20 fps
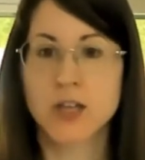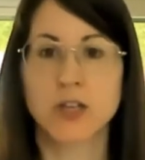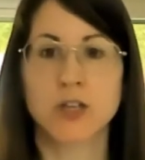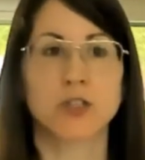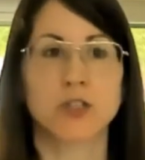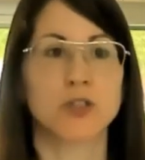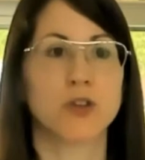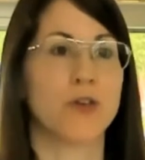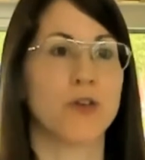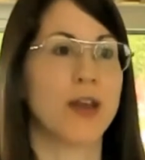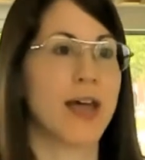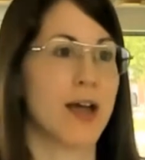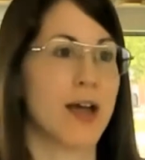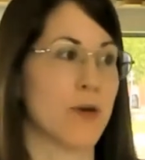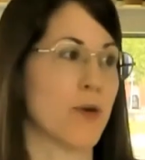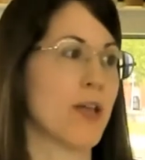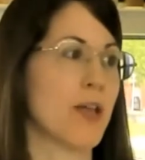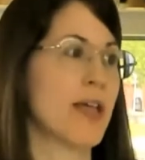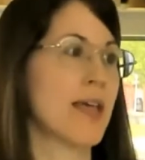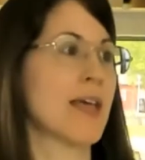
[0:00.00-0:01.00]
So
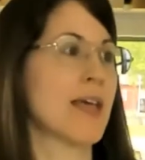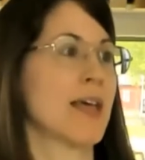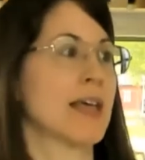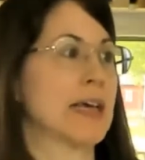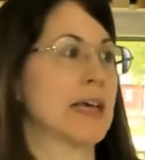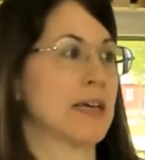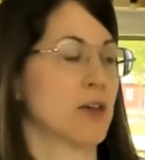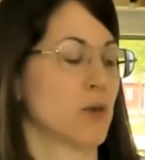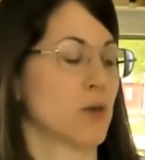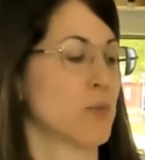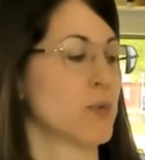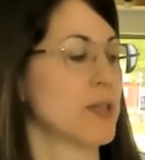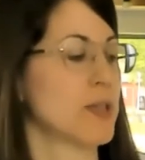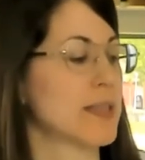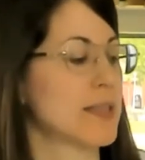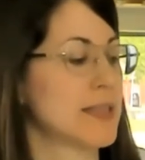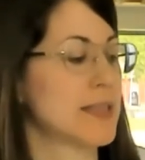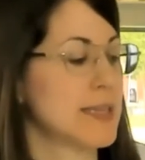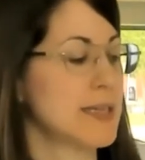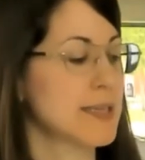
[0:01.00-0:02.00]
now, with
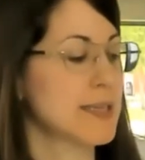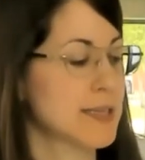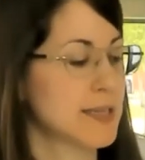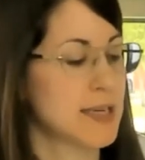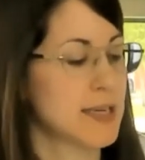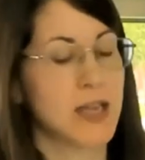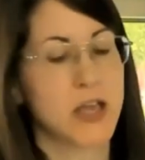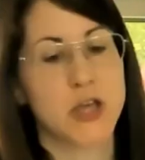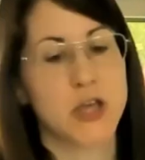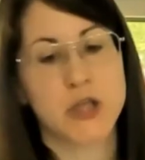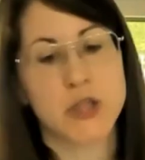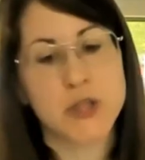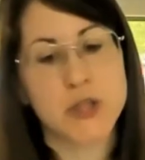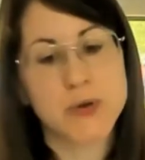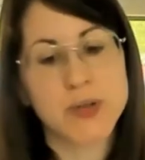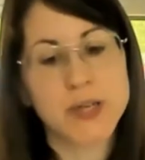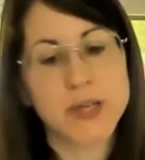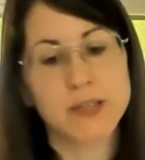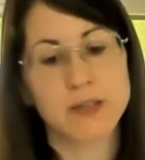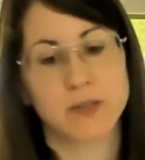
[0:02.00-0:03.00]
these
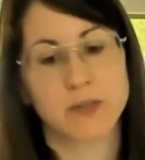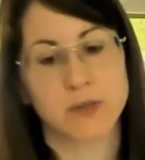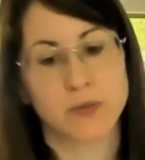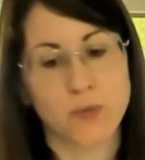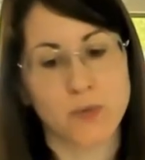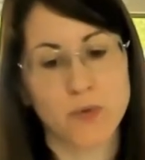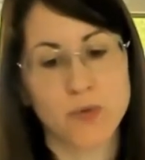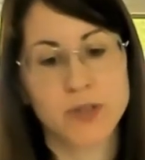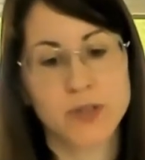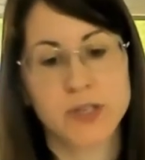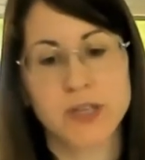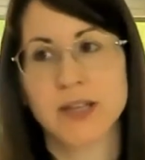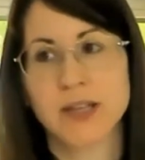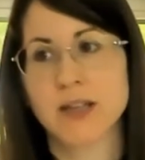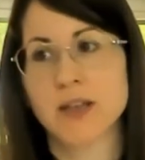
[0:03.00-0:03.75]
three tools,